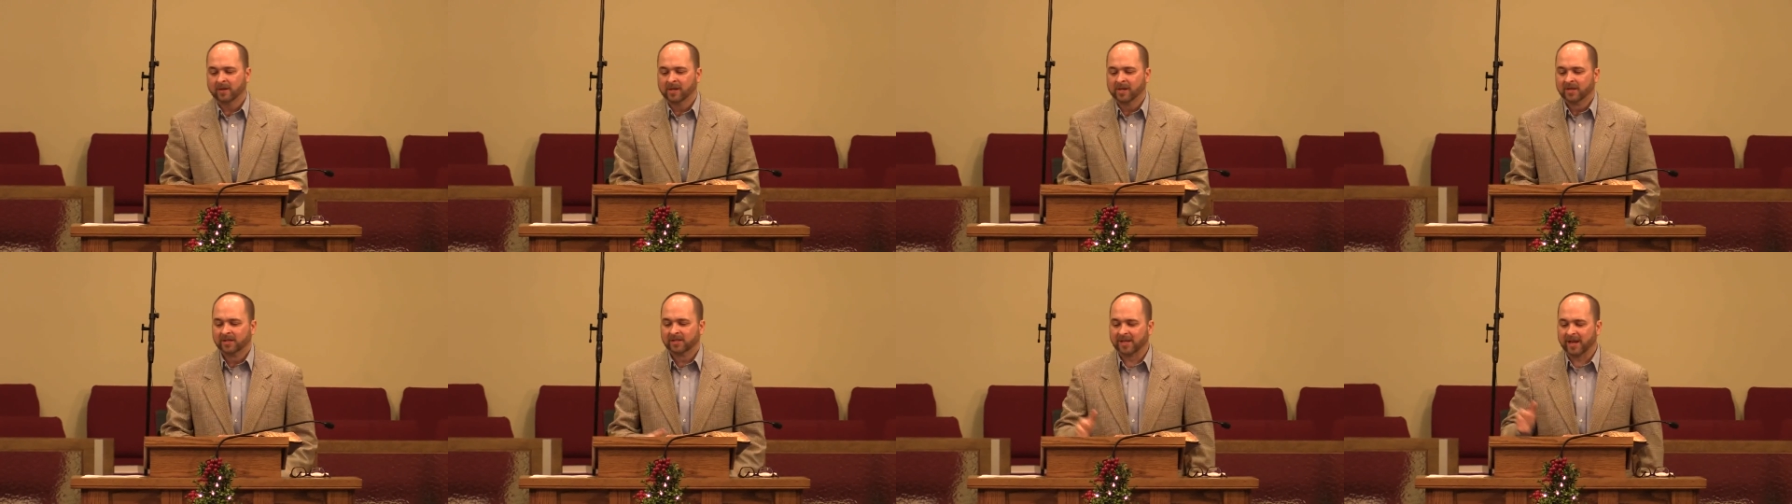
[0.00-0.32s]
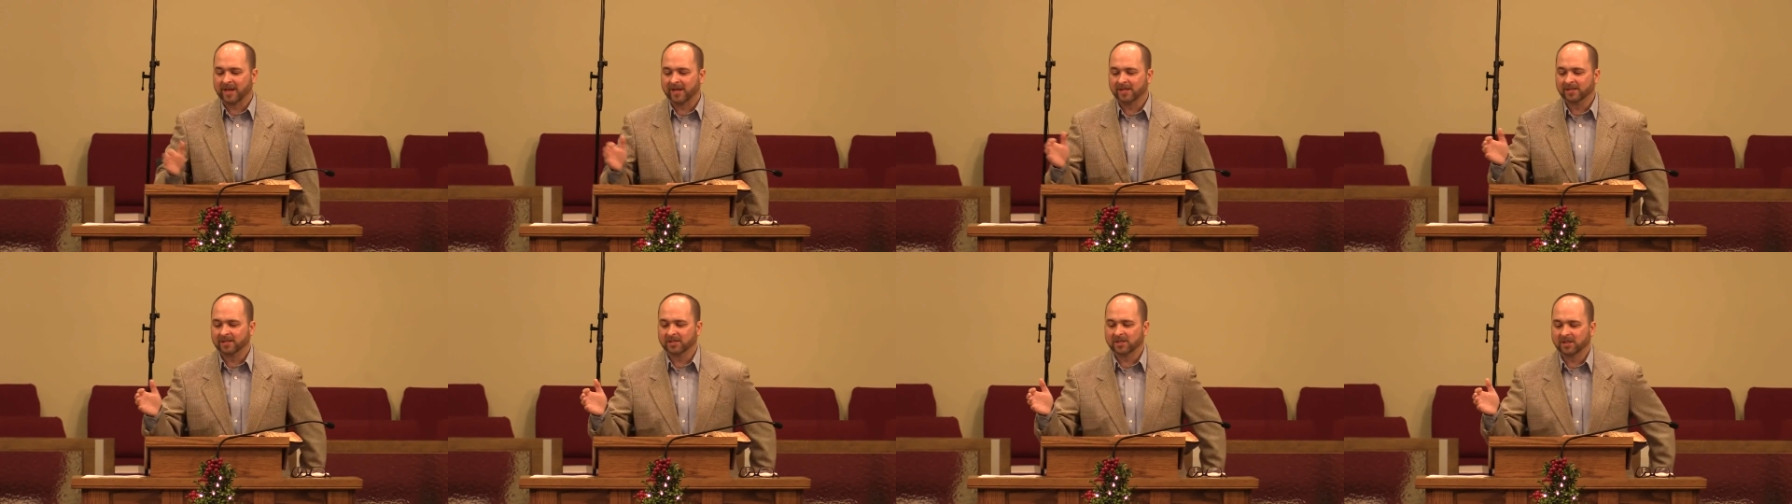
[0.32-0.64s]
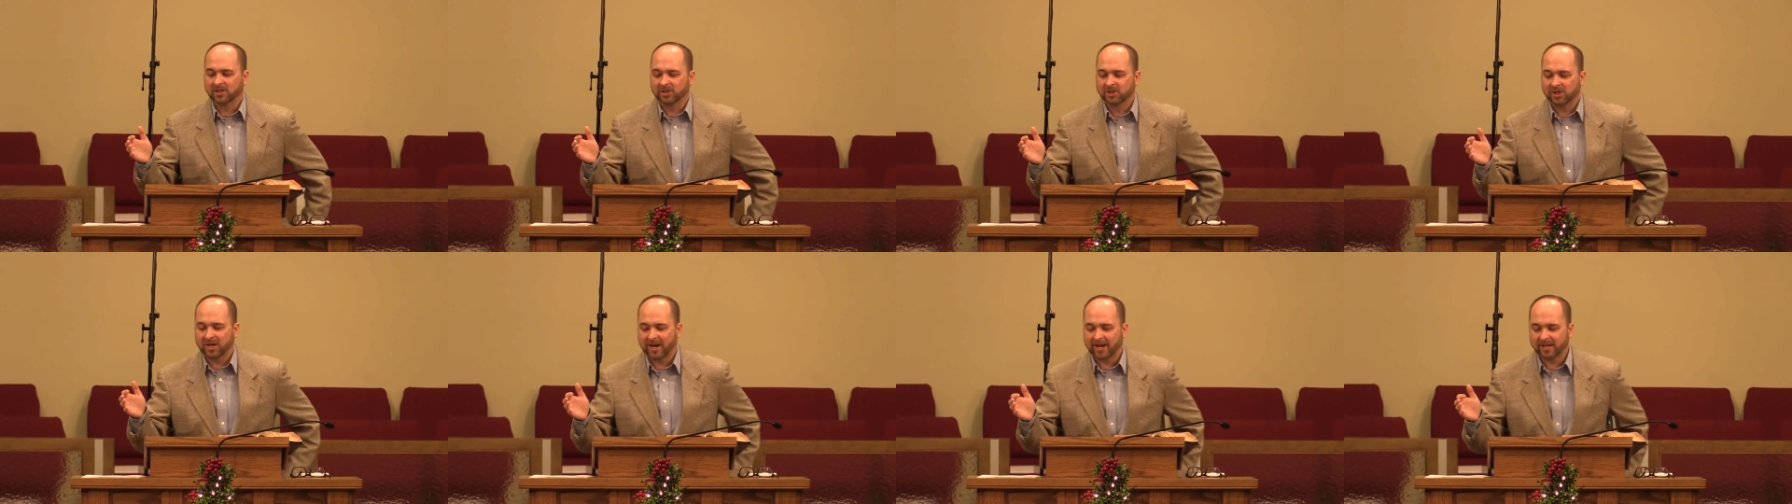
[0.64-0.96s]
Satan
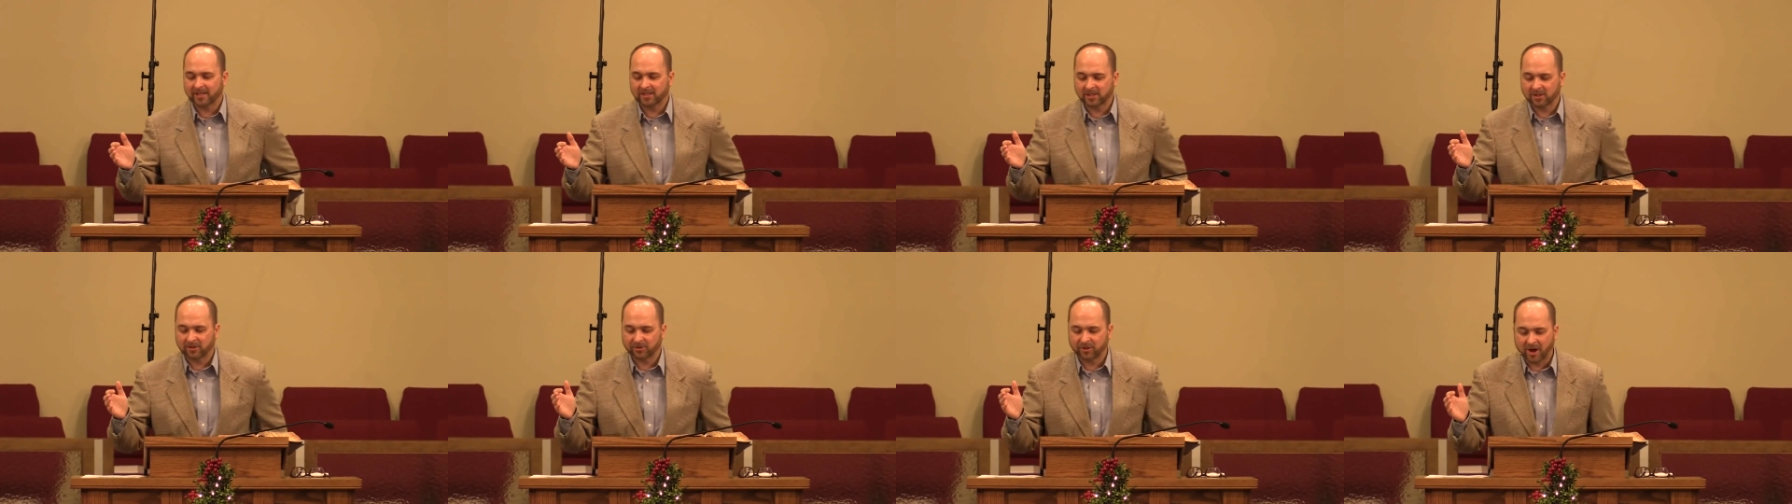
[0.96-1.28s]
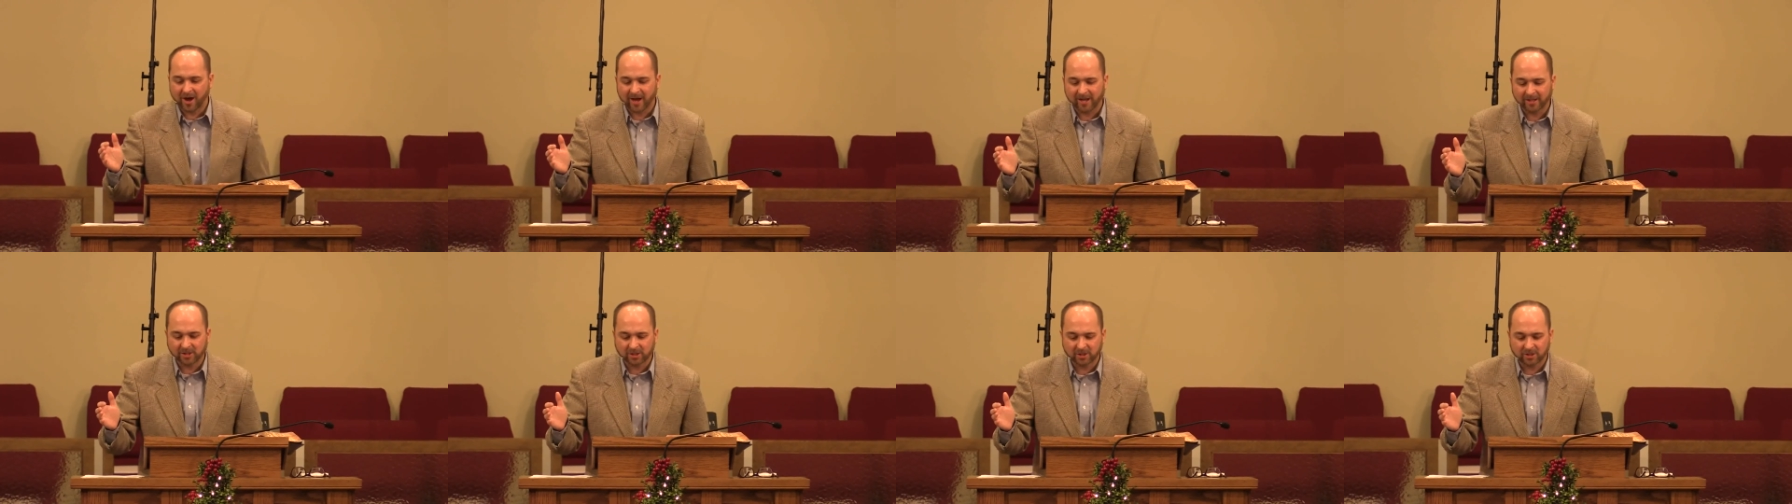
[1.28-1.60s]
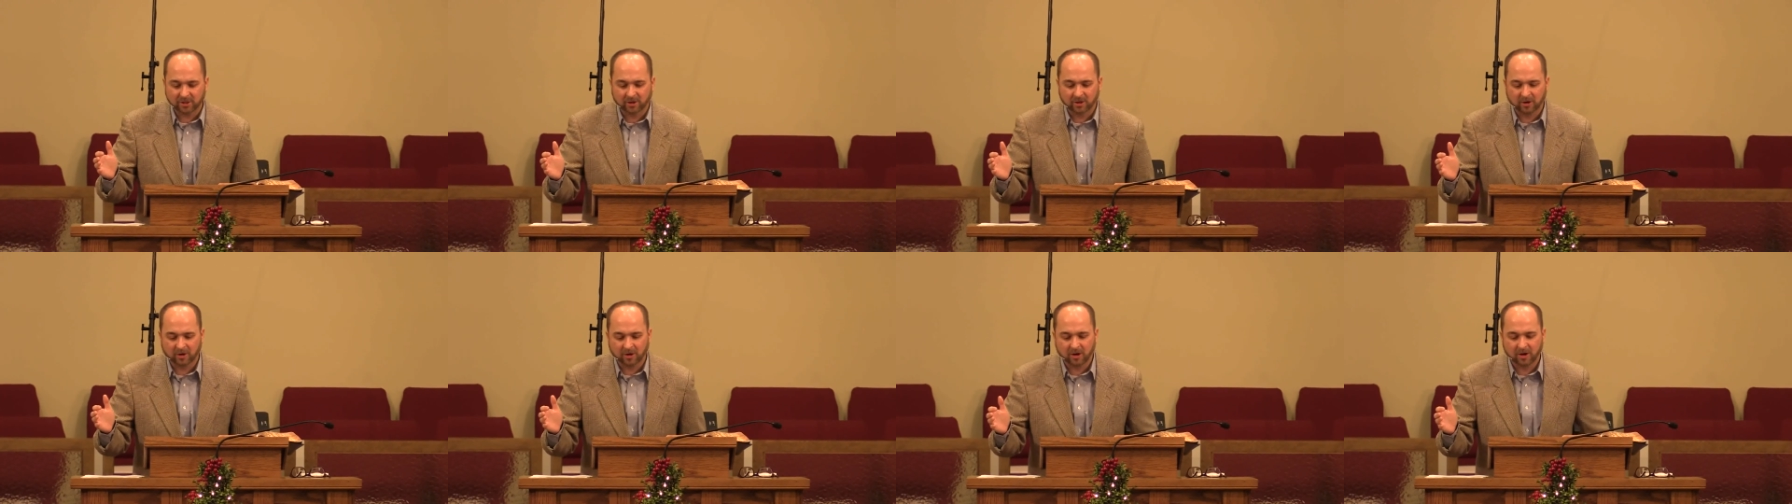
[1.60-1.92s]
suggests thoughts
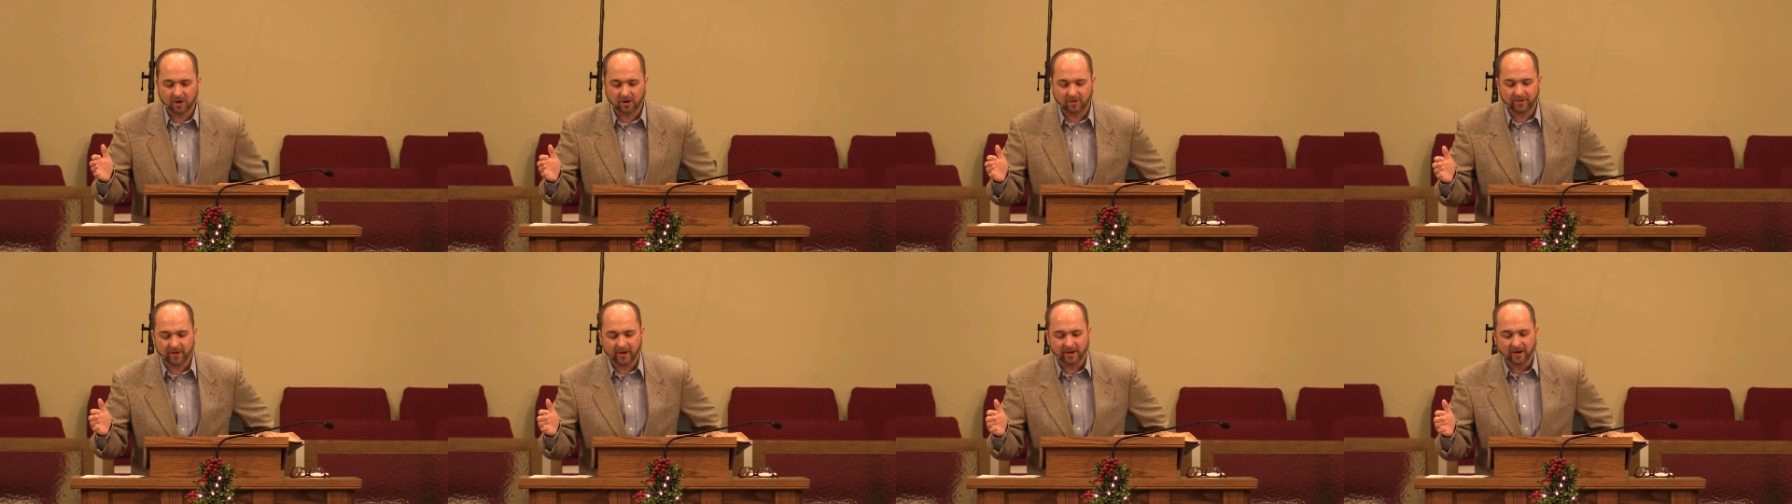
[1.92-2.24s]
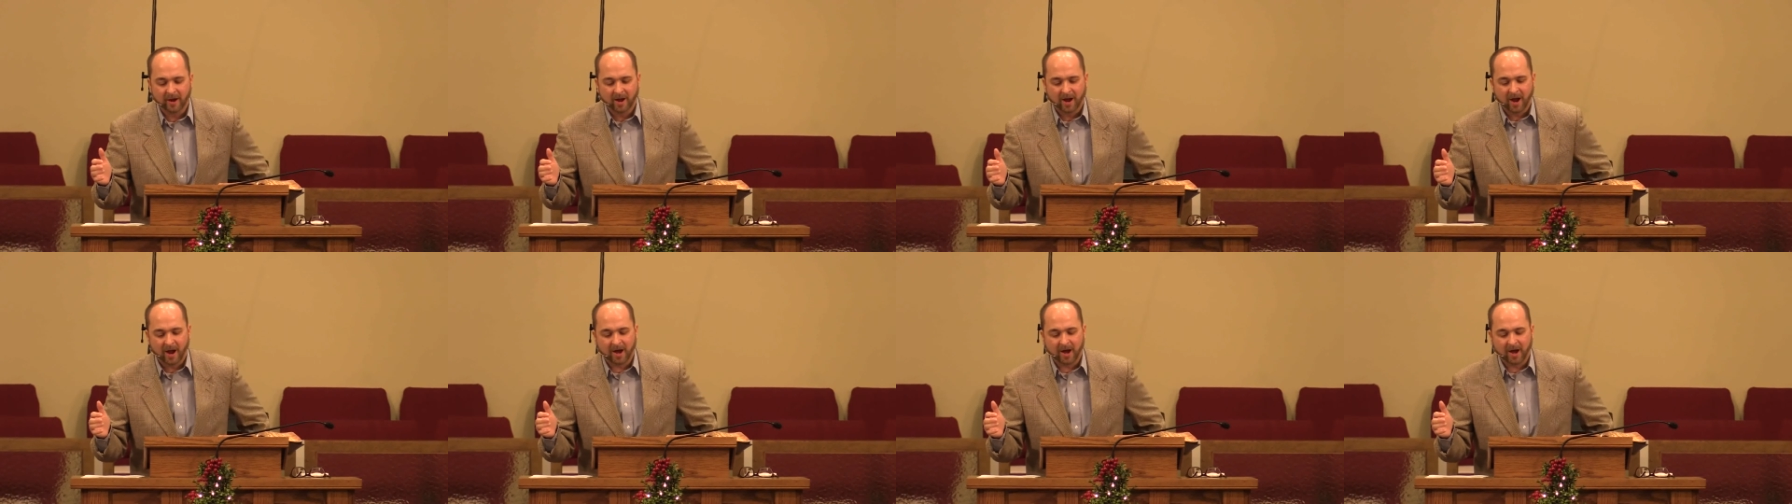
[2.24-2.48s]
to her that